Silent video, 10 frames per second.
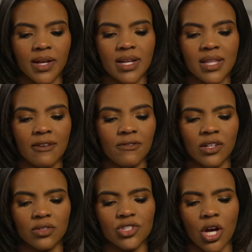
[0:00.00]
because they
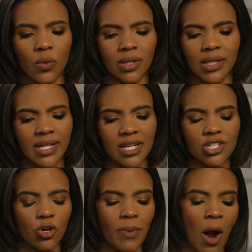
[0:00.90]
feel so elite
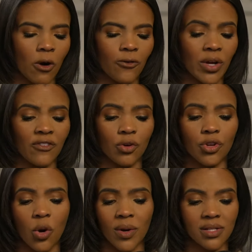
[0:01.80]
and so powerful, even though
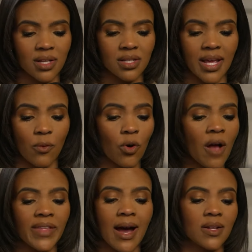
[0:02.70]
no one's listening. We're
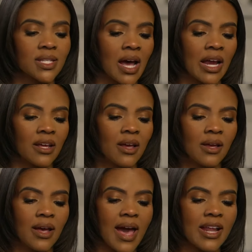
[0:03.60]
on the outside,
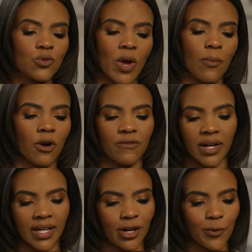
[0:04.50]
and it's way more
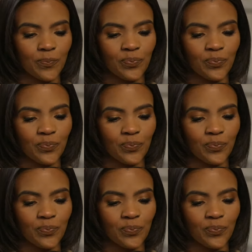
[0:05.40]
fun here.